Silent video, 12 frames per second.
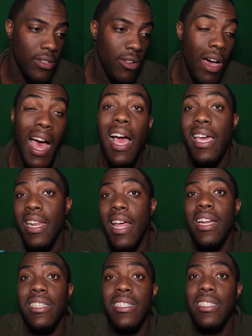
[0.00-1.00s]
You know, I can
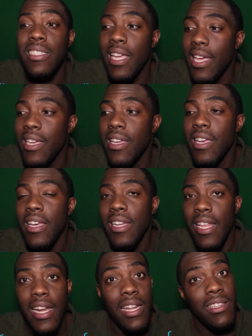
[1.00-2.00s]
honestly say
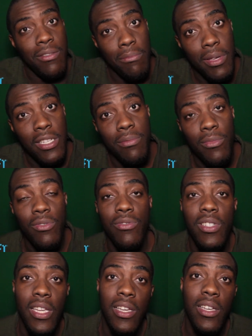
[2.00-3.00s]
that that's some bitch
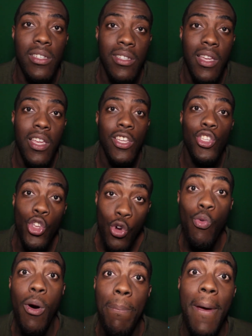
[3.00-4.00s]
move shit because you
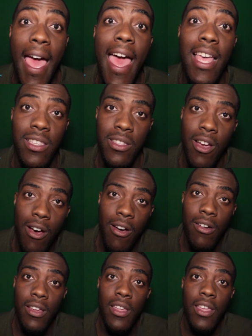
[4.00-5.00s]
whoop ass,
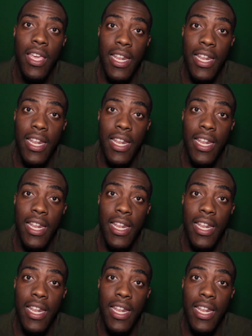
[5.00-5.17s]
dog,